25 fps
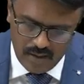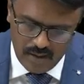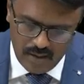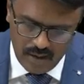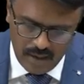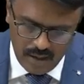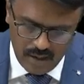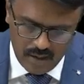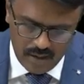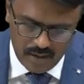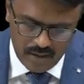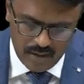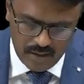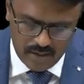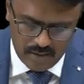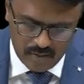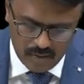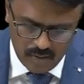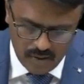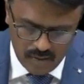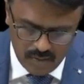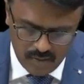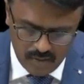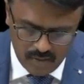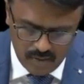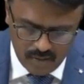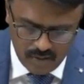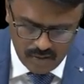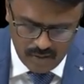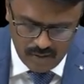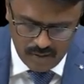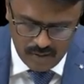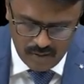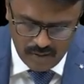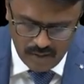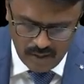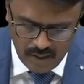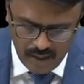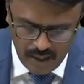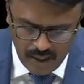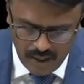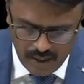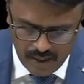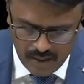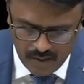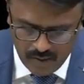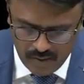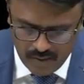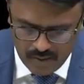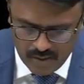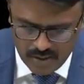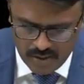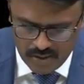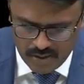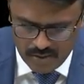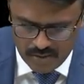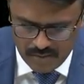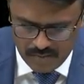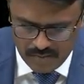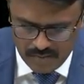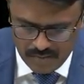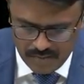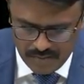and there is one more antagonist.